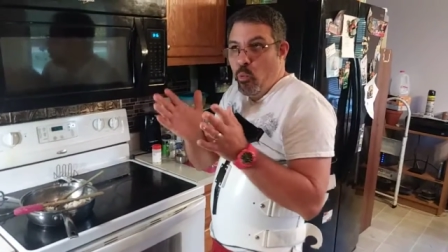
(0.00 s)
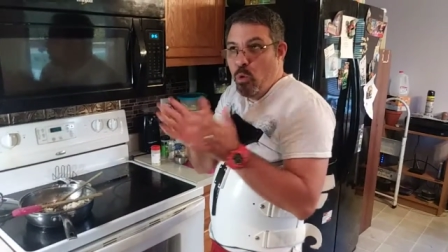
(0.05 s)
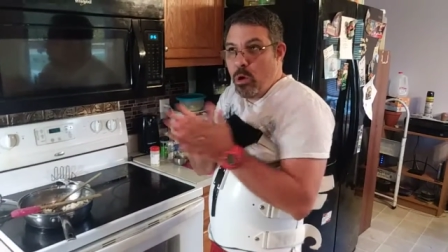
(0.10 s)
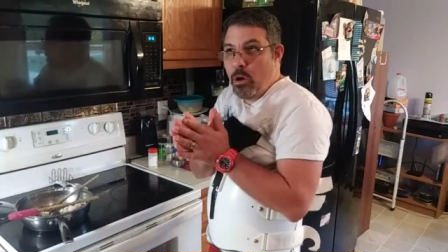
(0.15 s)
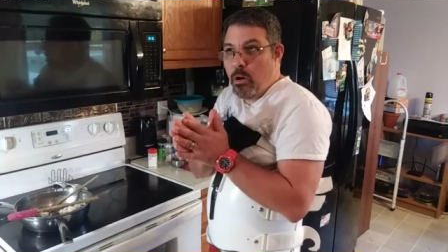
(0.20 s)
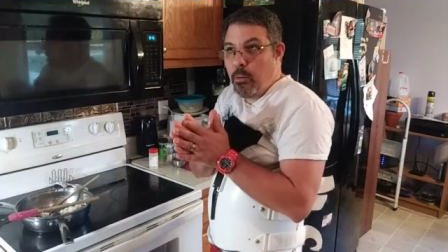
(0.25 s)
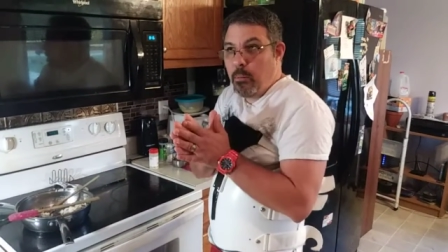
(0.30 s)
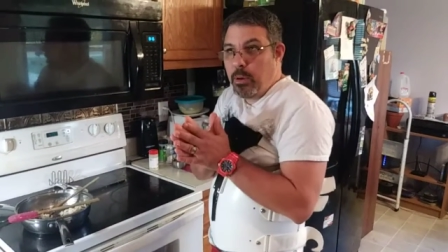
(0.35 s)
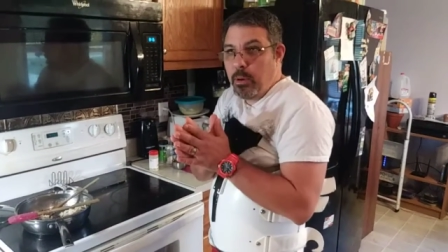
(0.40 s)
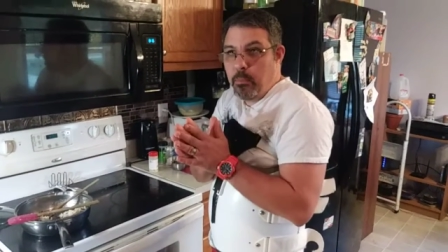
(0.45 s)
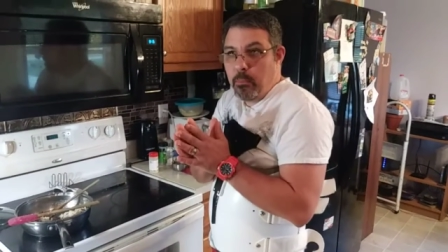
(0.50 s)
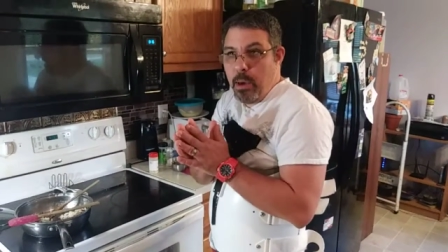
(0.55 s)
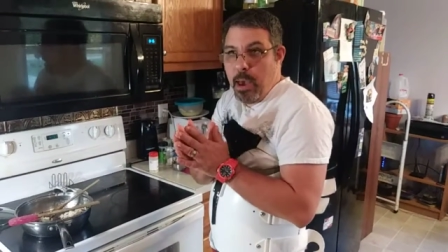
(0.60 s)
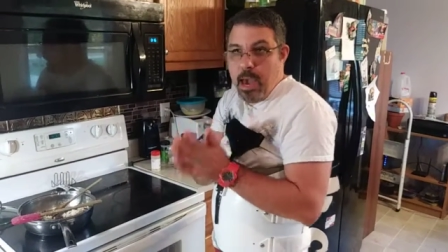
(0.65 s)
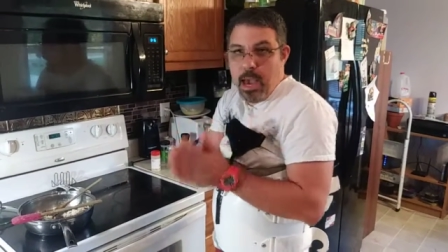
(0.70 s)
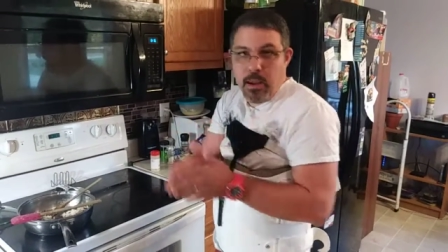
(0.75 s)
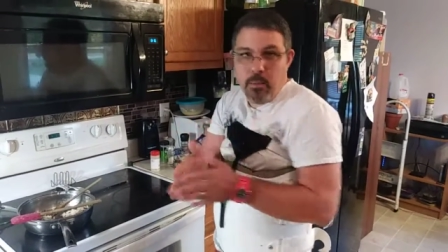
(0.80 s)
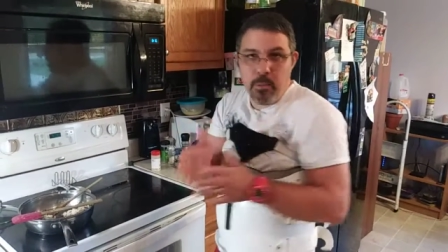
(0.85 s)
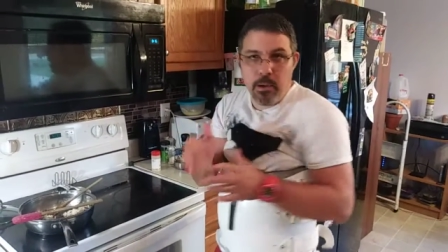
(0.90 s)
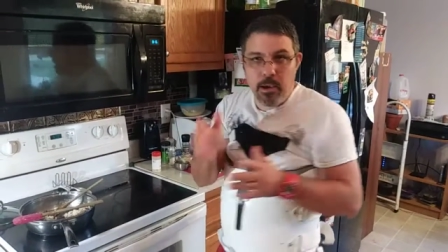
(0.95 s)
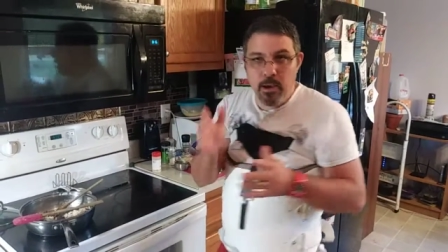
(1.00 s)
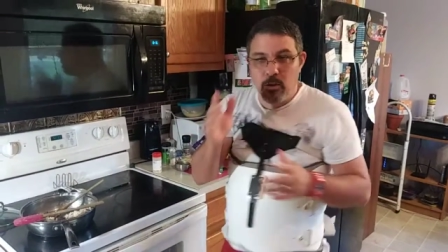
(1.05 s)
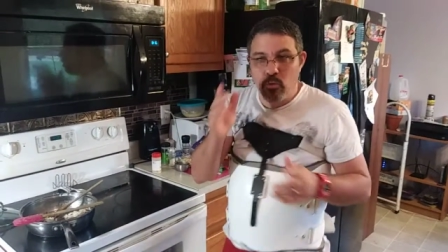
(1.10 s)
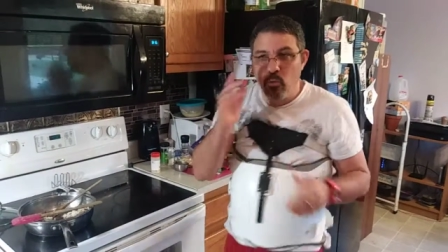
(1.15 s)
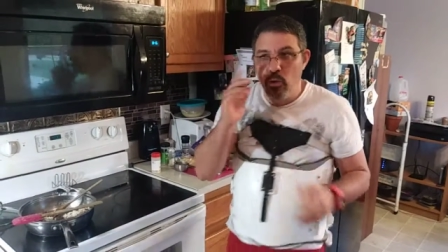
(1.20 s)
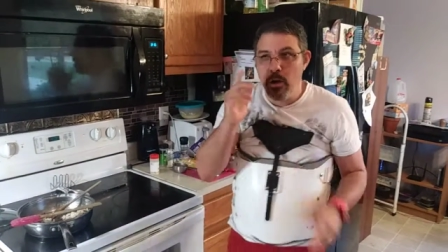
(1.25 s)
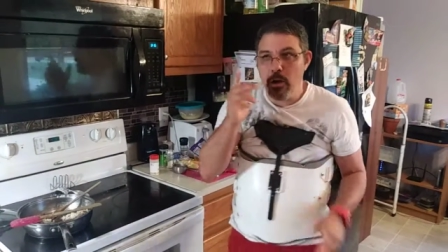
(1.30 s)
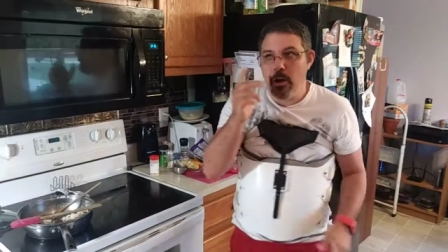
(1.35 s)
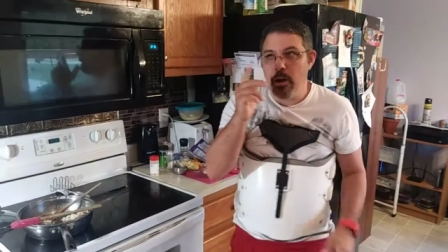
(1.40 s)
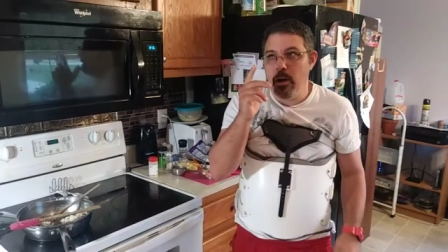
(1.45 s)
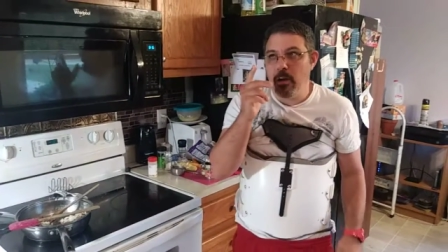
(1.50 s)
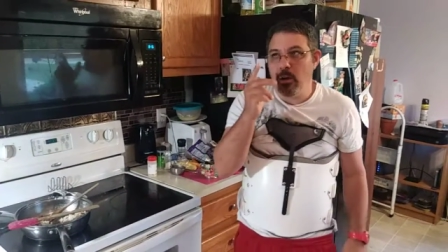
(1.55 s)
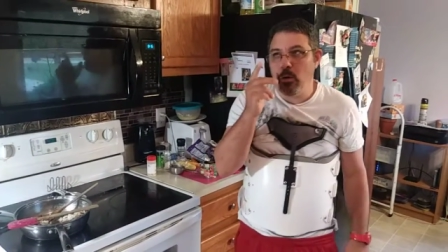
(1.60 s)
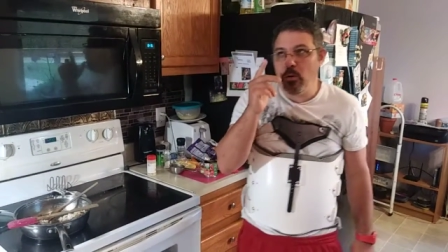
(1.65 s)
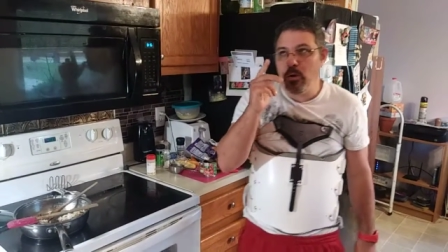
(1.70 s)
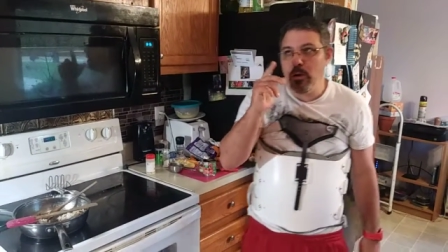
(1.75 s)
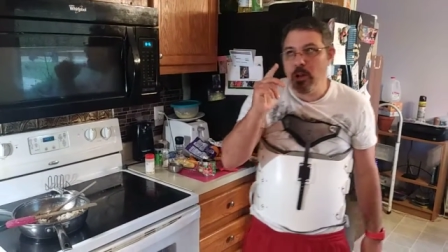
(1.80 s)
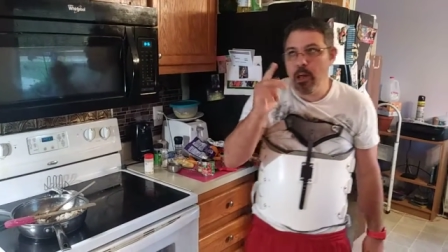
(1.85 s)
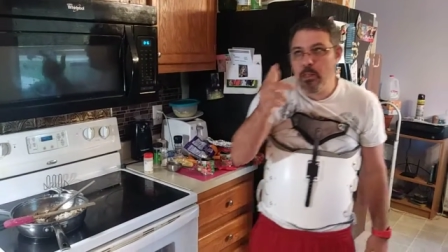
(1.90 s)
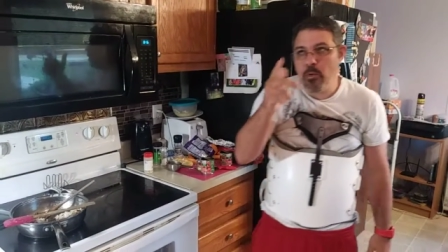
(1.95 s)
We'll be back because we are going
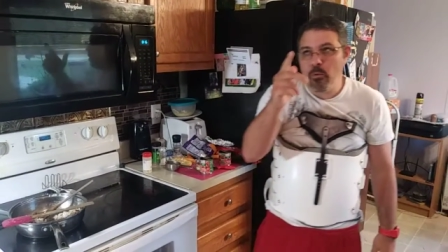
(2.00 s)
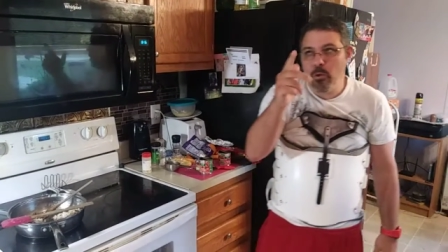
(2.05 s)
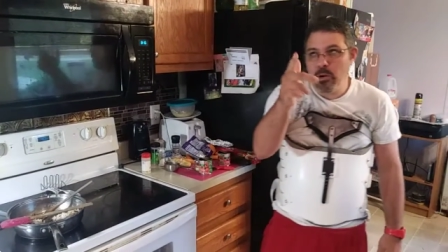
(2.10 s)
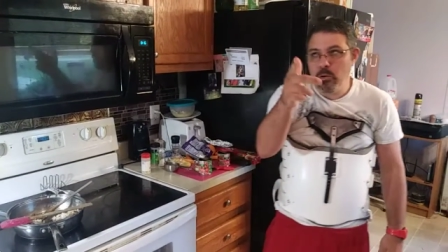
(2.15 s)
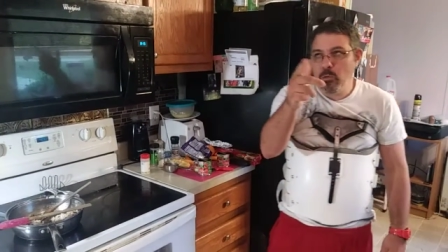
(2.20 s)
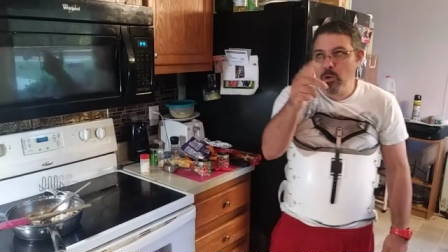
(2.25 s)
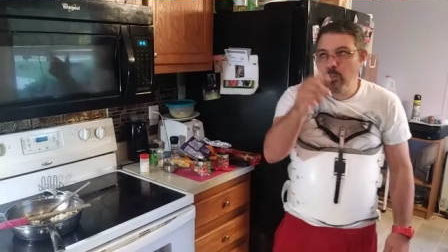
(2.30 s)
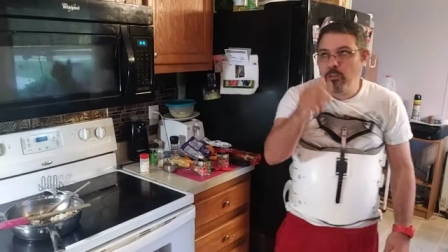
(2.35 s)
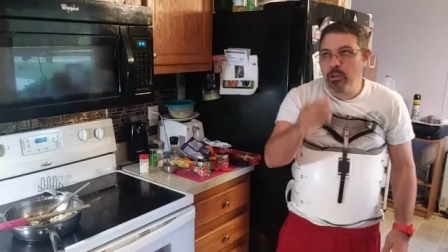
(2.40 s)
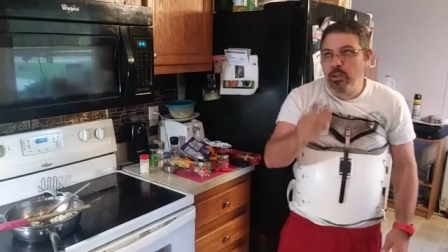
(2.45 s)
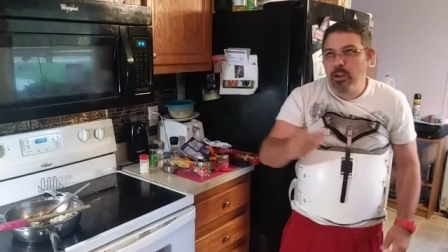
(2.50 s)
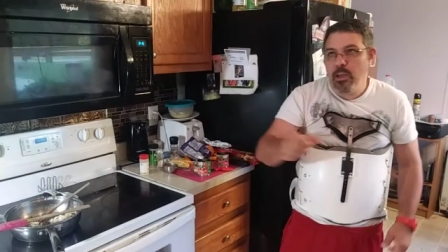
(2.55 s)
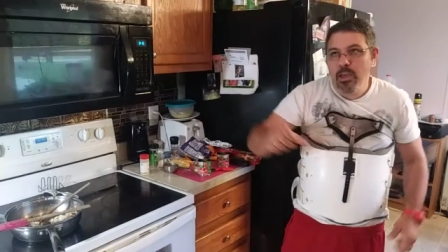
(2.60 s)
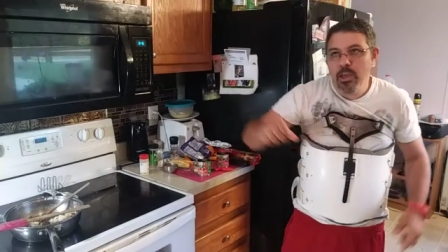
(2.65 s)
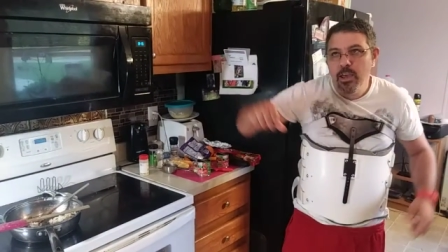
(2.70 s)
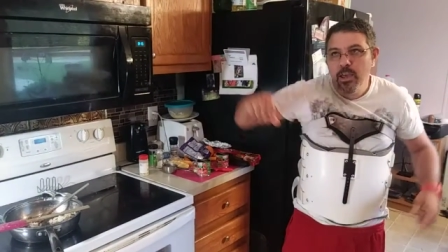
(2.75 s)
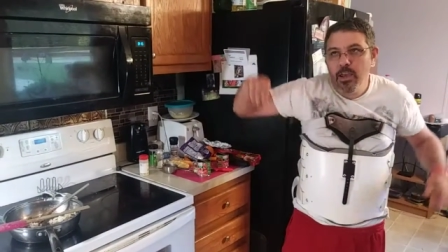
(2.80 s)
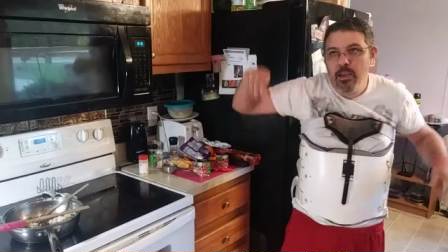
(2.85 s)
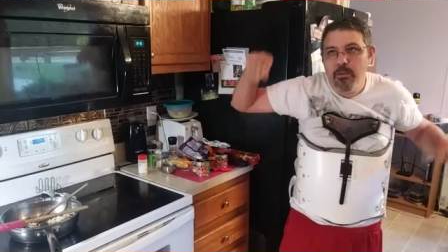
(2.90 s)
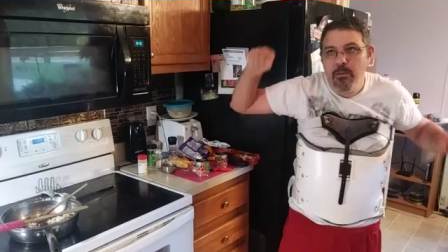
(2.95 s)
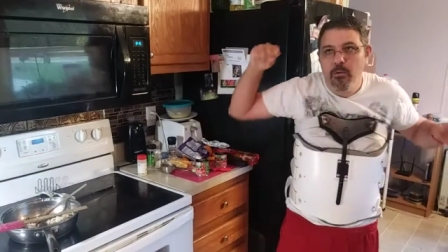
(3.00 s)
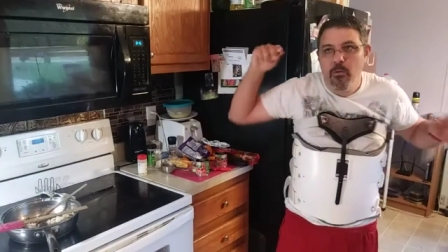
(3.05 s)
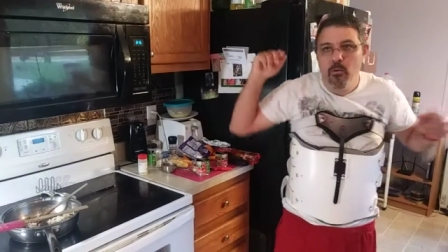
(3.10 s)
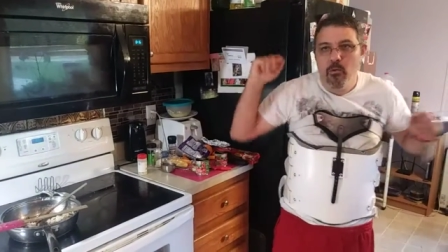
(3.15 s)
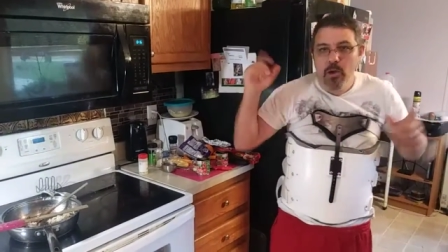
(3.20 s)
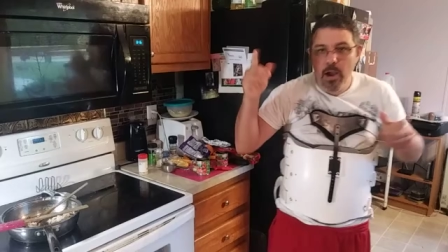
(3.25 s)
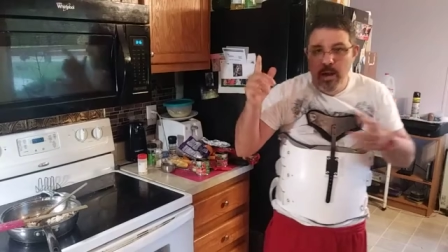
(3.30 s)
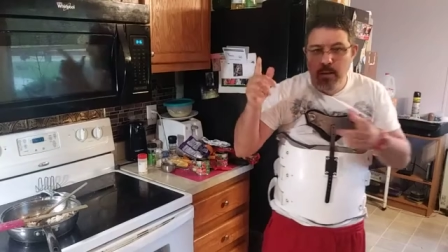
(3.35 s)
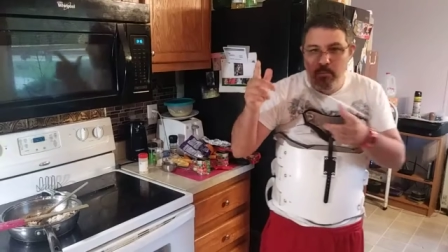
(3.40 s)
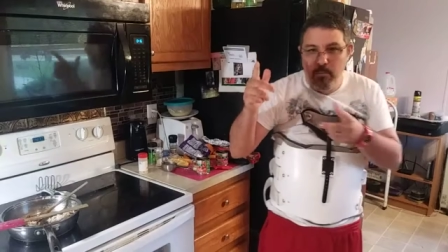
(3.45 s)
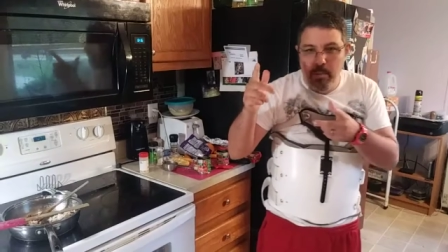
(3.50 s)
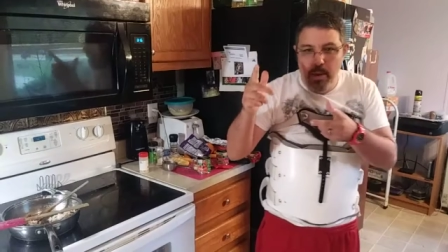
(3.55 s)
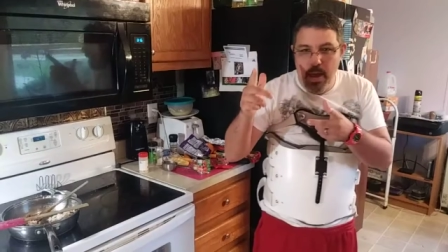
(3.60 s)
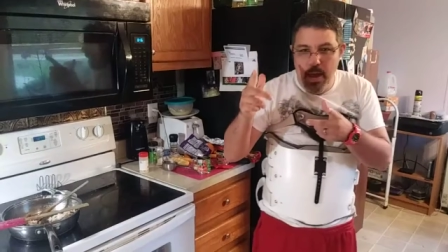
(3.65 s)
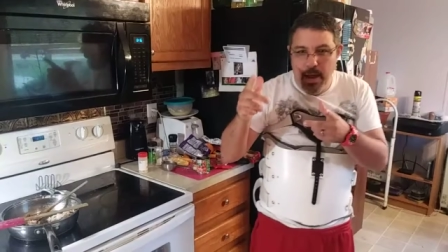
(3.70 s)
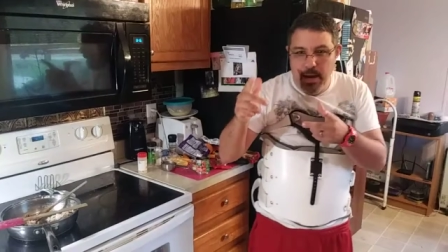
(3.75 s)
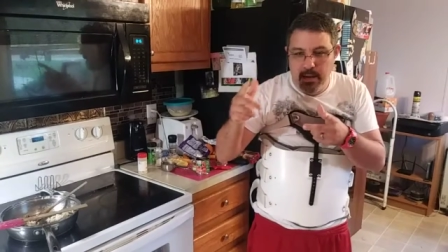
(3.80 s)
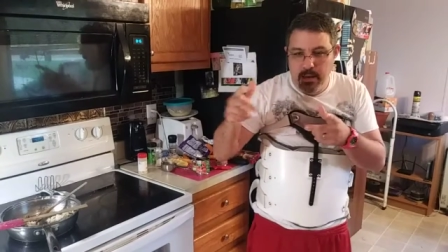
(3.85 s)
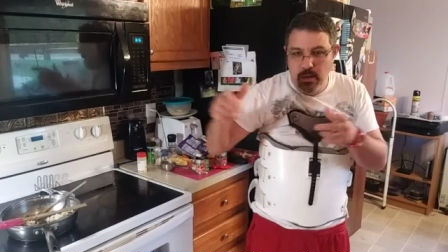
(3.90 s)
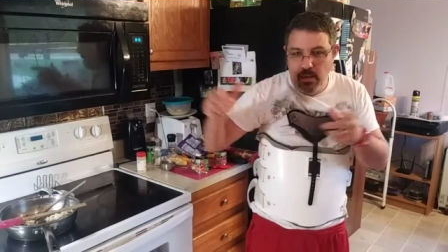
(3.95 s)
to do another one with it right
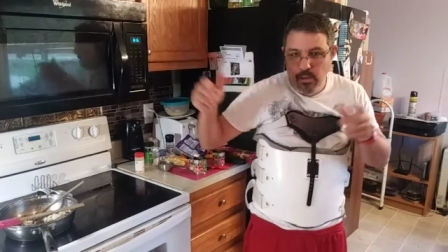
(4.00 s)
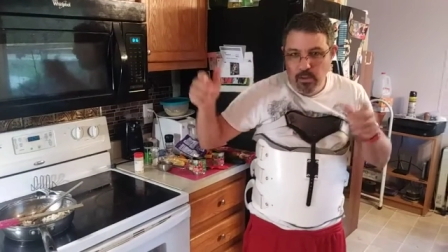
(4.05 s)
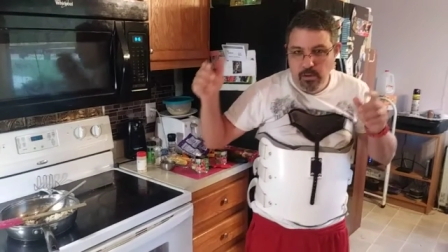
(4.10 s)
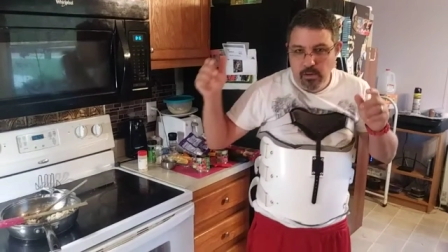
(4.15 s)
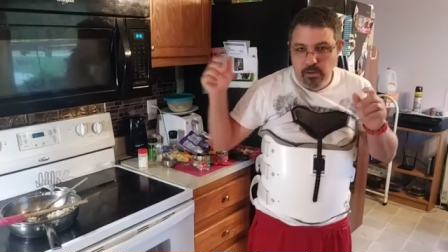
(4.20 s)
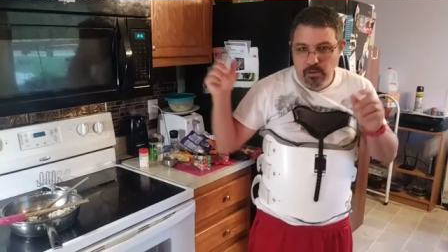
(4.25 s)
back.